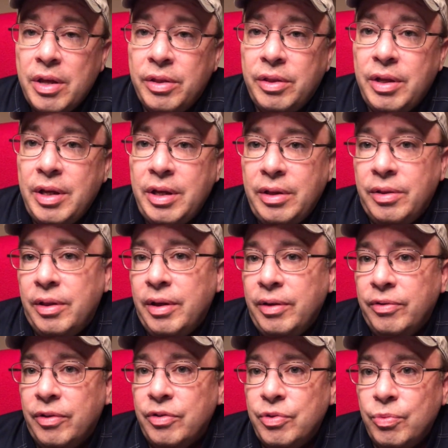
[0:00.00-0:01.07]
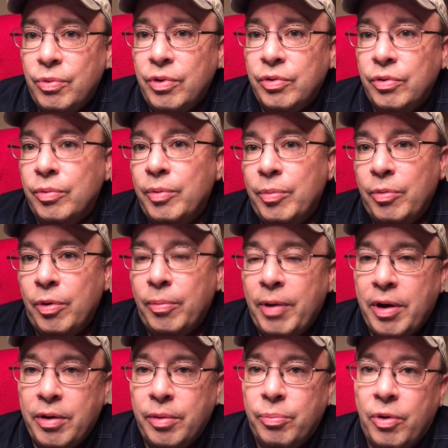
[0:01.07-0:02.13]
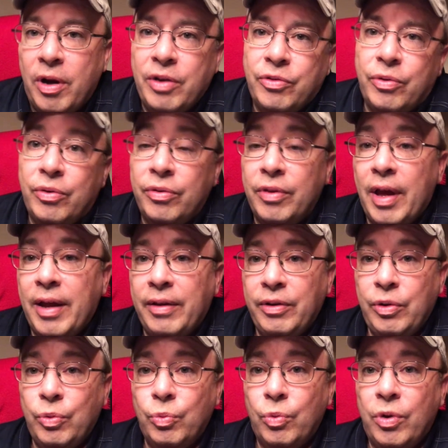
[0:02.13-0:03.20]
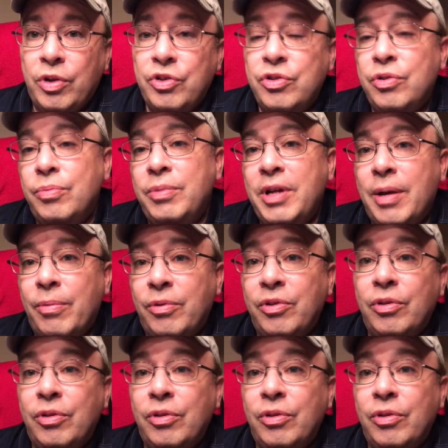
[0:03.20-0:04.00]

the things that you want to remember about an appraisal is that you want to be able to